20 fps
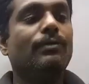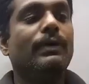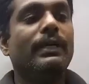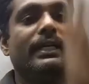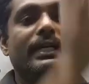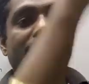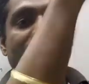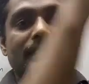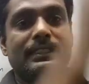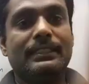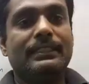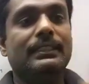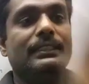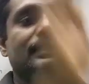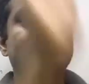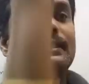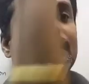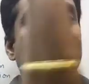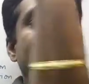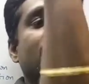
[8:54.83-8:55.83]

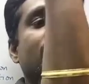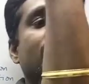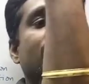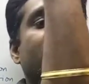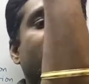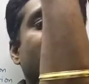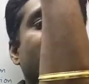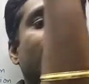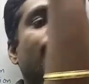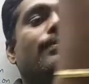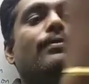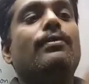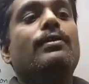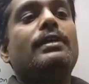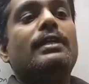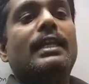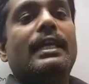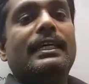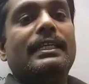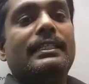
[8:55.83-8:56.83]
y-axis. When you
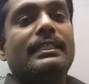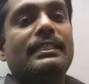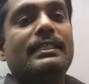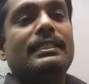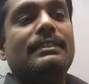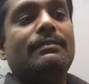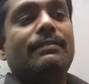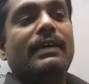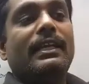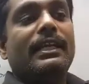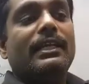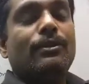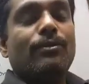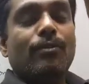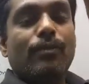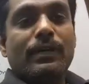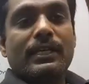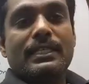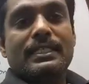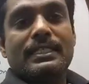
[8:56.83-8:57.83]
fold like this, when it
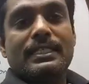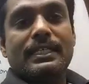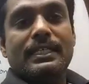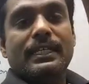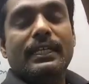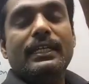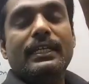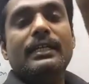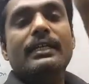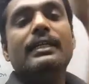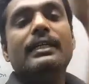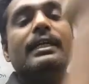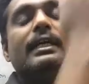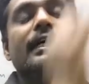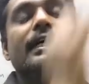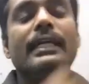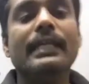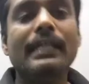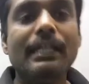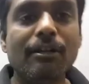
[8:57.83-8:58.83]
coincide,
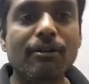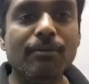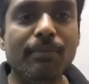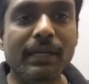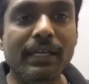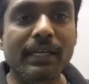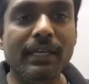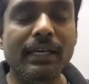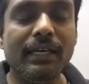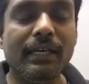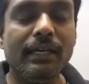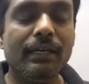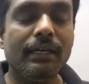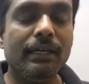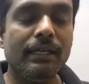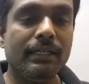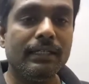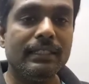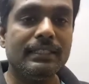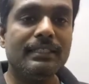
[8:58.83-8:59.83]
it will be
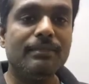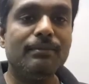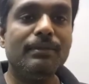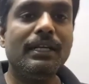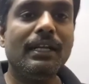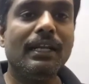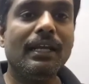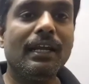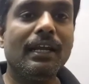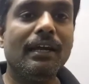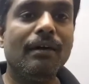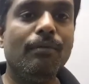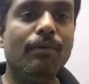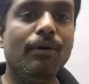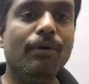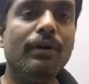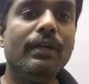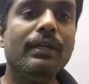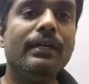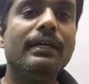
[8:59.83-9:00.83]

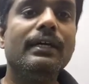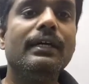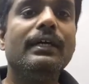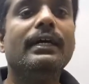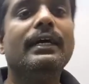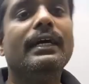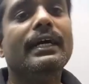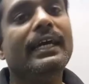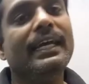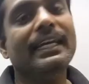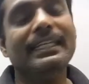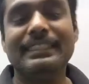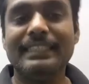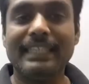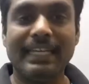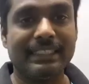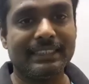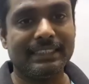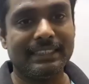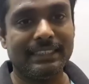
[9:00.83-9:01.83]
symmetrical about
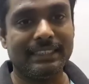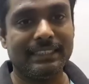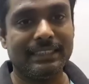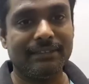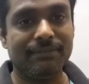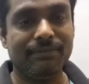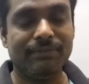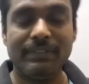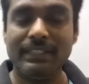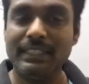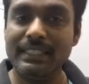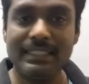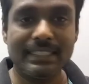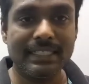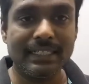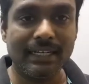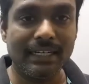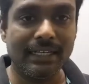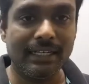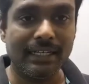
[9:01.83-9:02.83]
y-axis. Is
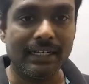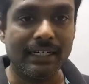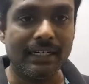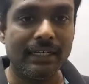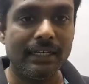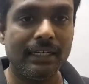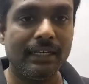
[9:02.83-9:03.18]
it clear?